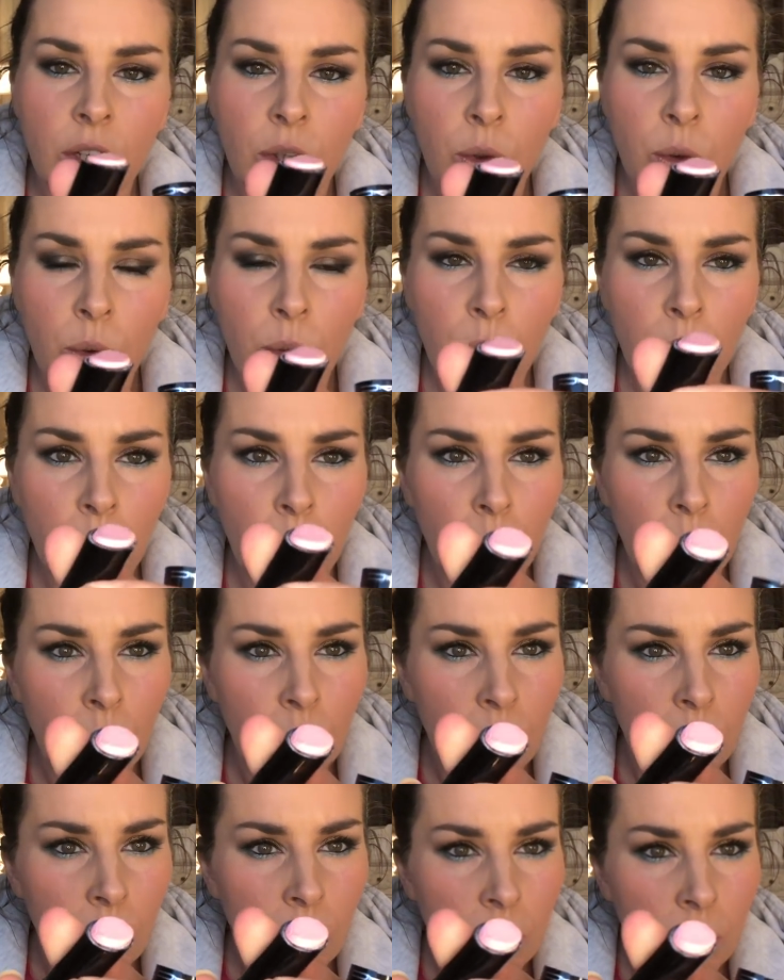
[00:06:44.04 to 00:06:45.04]
Ooh,
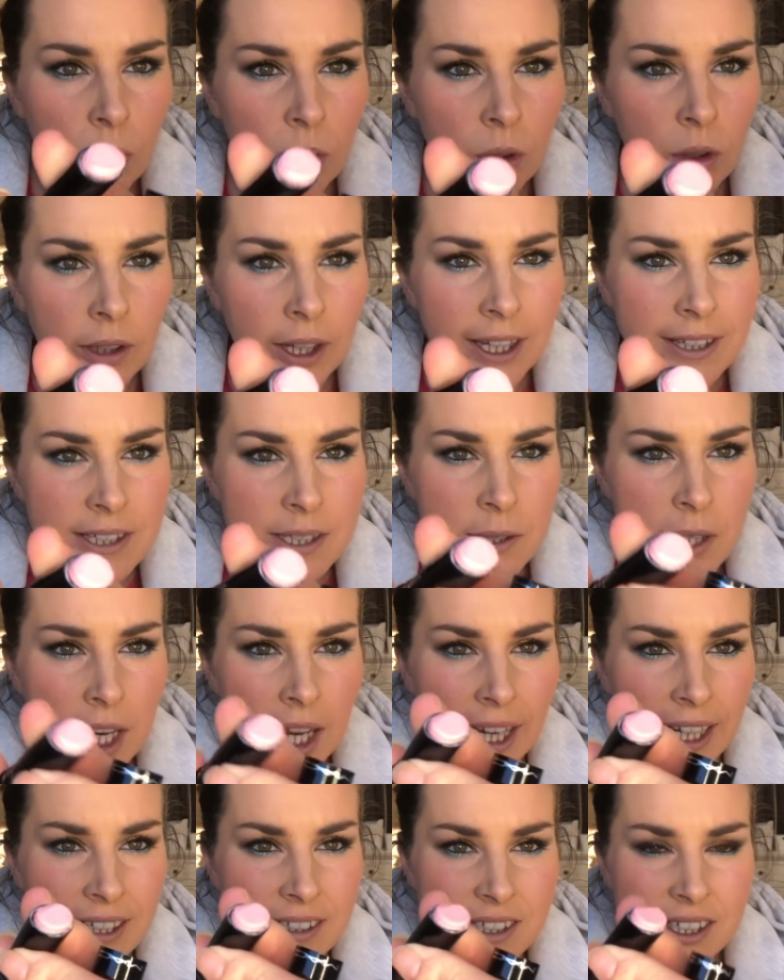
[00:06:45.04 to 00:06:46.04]
that's
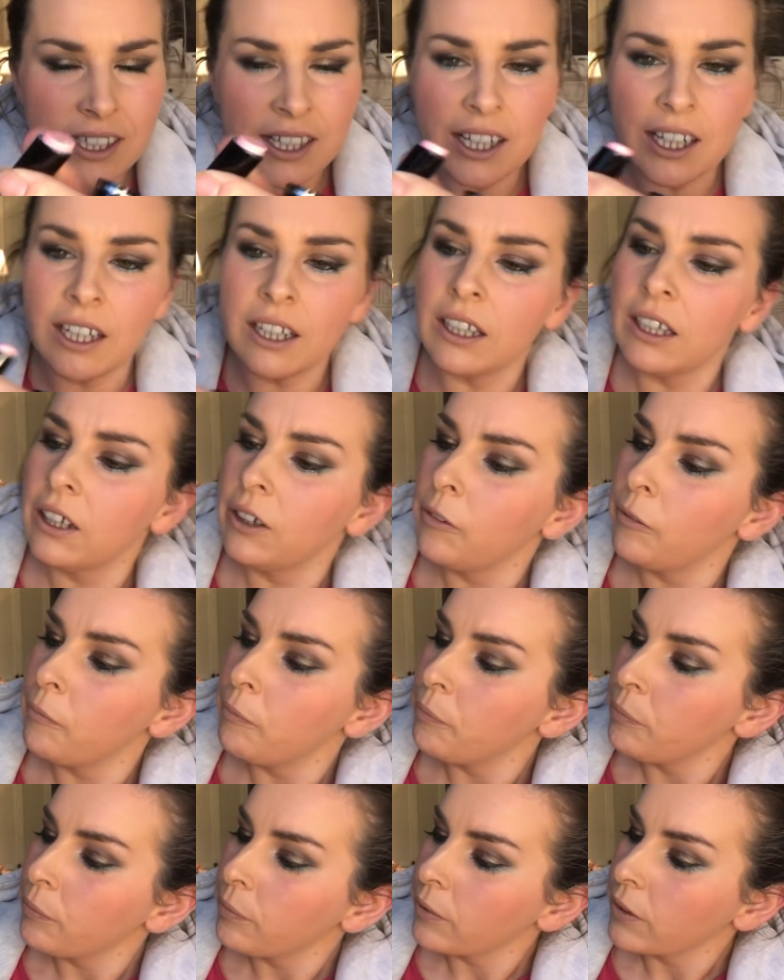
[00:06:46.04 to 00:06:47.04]
light, isn't it?
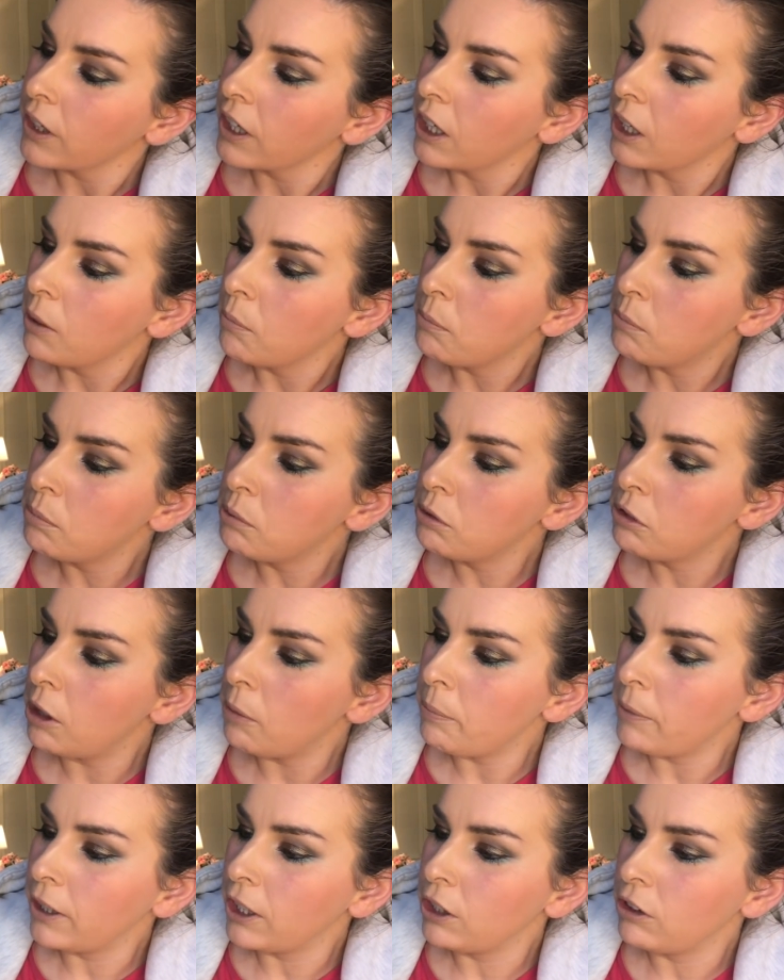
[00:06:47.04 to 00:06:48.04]

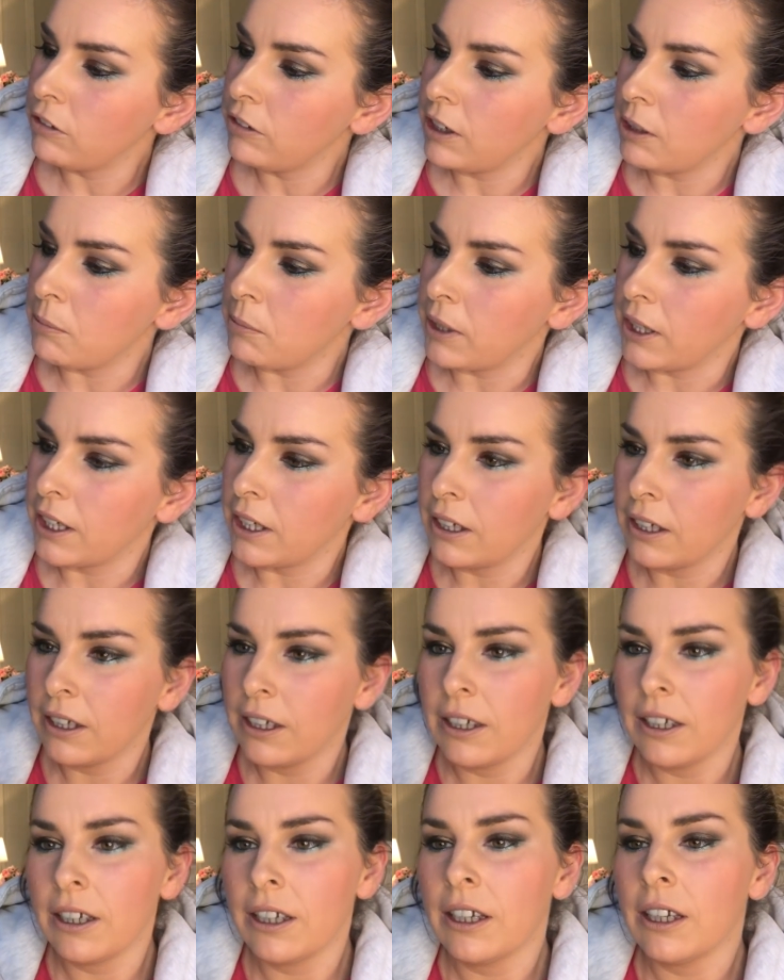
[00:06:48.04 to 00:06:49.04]
Proper creamy.
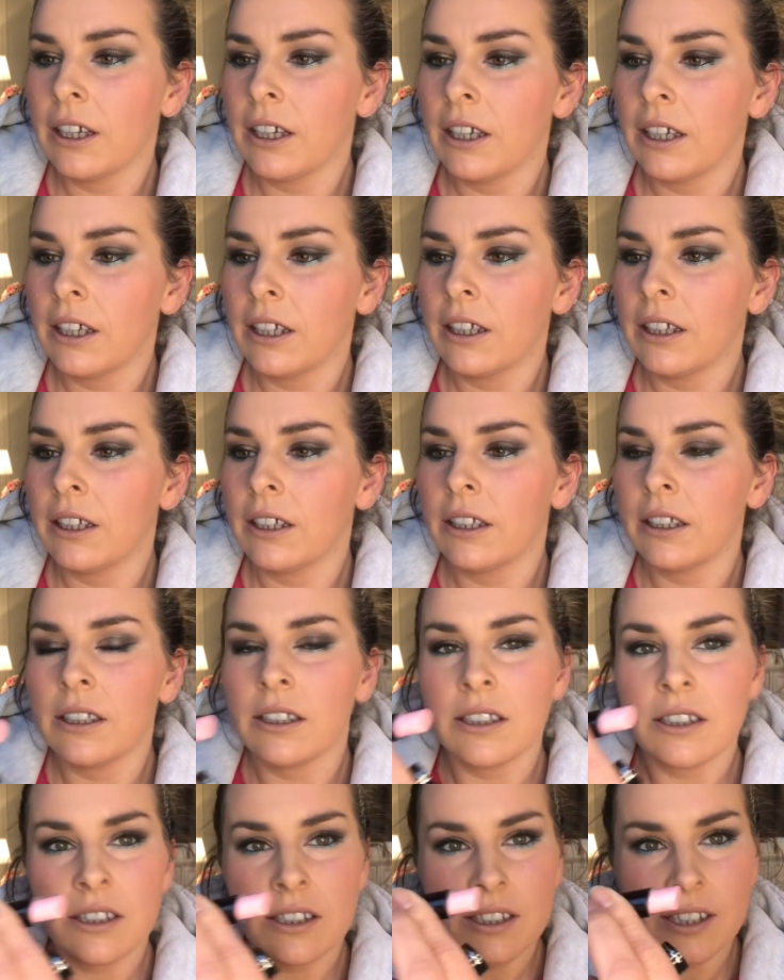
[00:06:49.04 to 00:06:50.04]

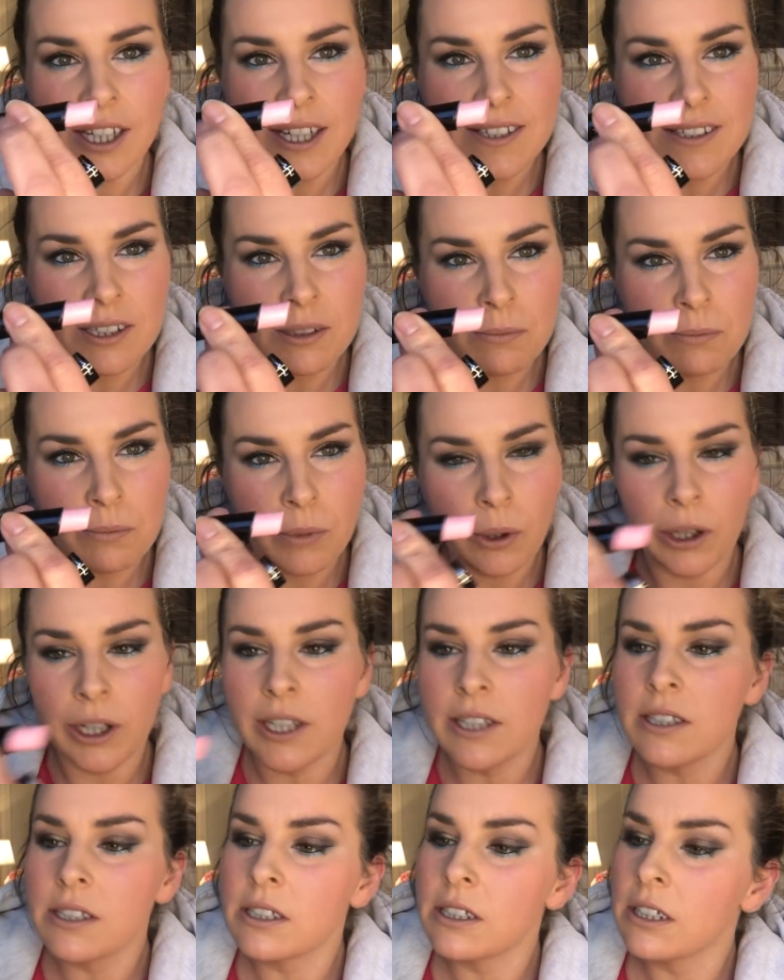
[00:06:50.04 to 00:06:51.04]
Nice and
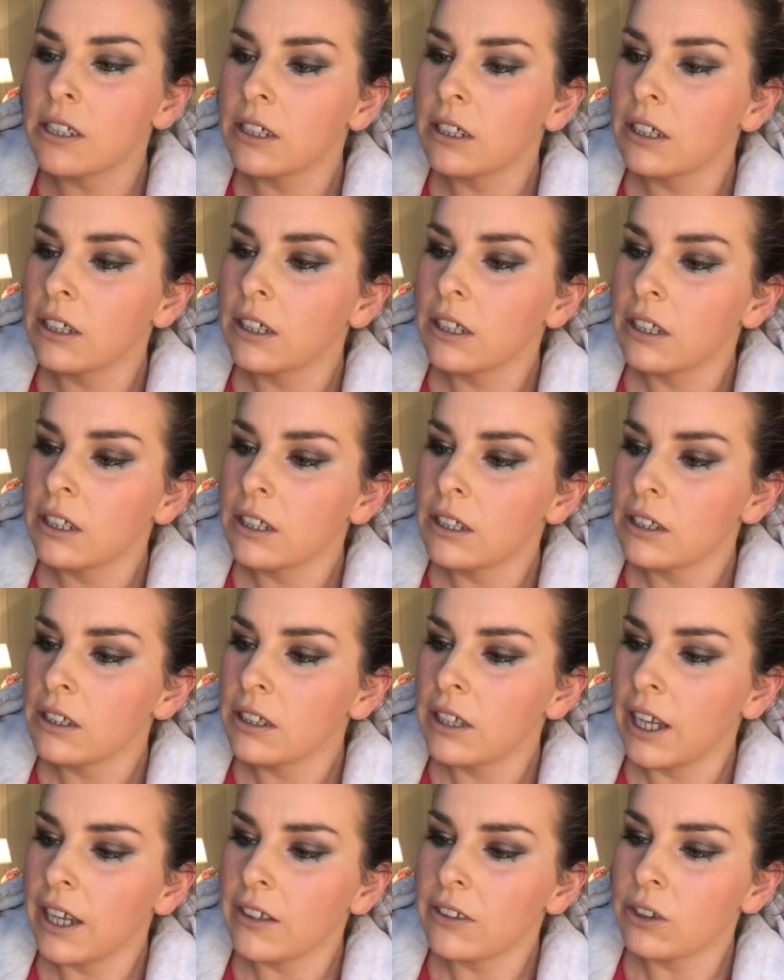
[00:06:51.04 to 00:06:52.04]
moist.
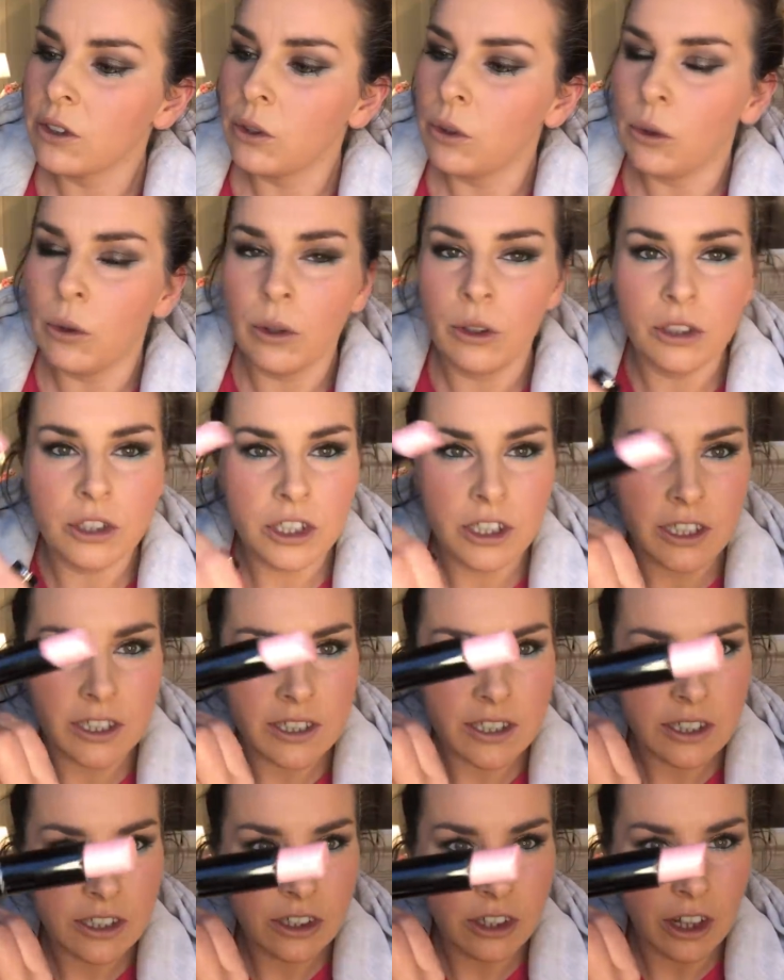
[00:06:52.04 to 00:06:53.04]
That's
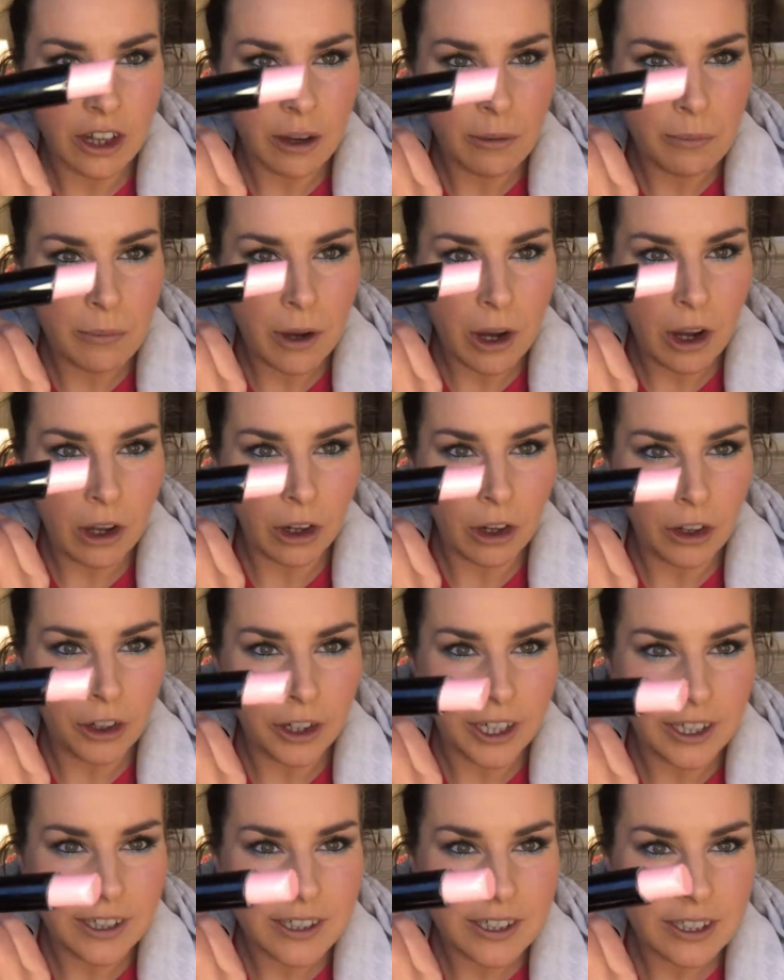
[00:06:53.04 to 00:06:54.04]
gorgeous. Not a mark
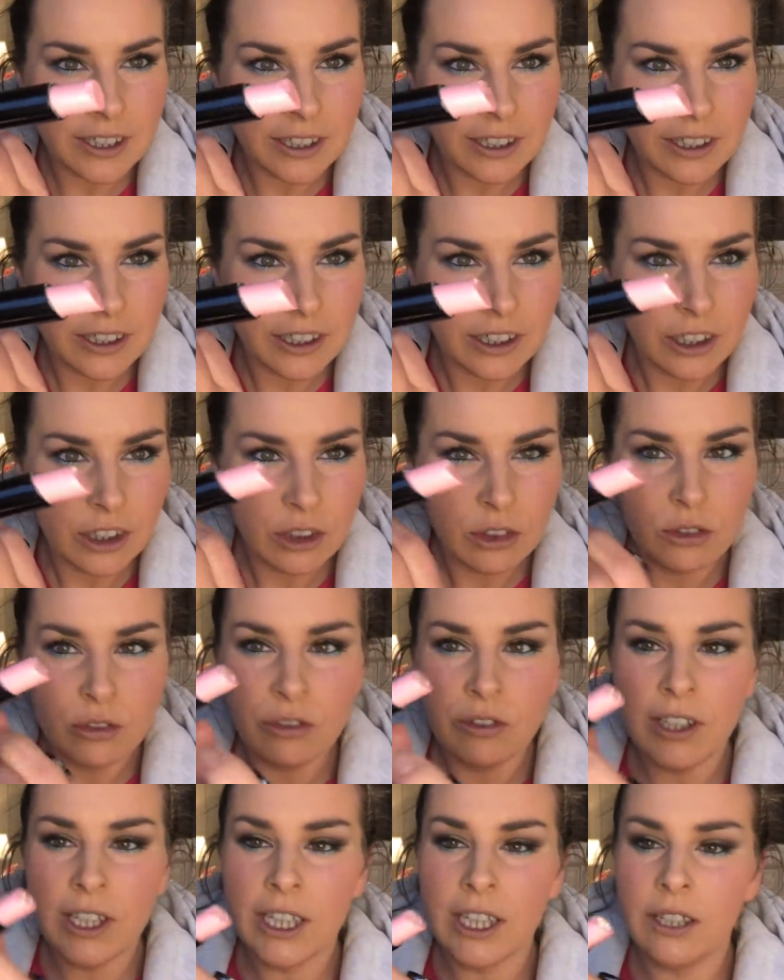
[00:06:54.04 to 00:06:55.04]
on it.
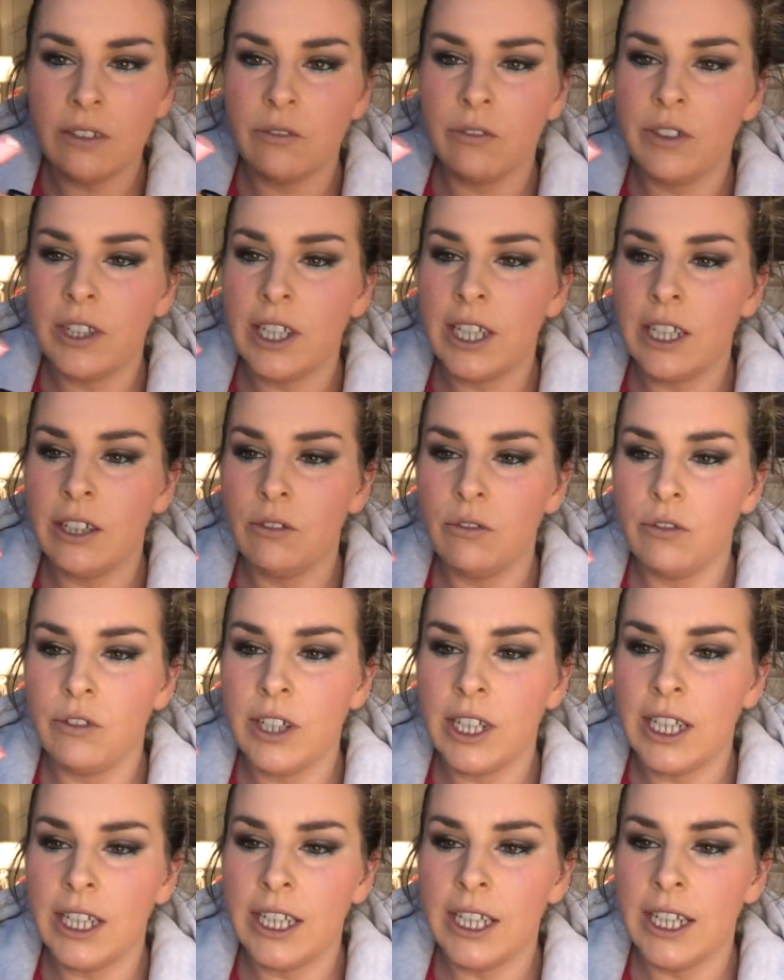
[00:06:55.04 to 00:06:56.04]
Really, really,
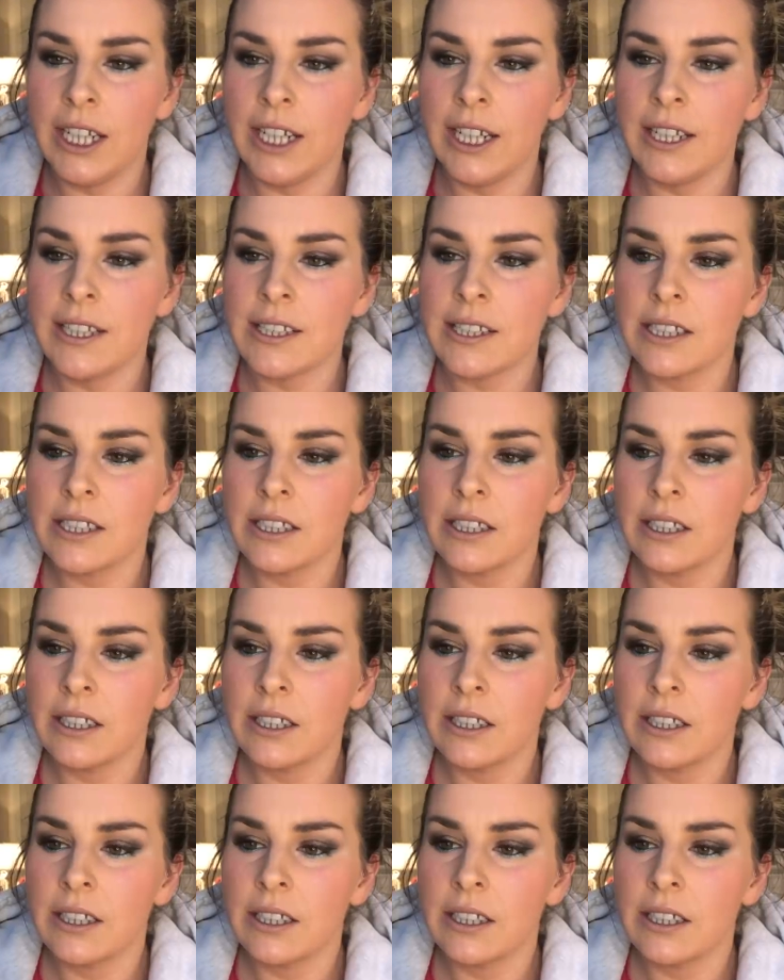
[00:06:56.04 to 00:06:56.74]
really nice.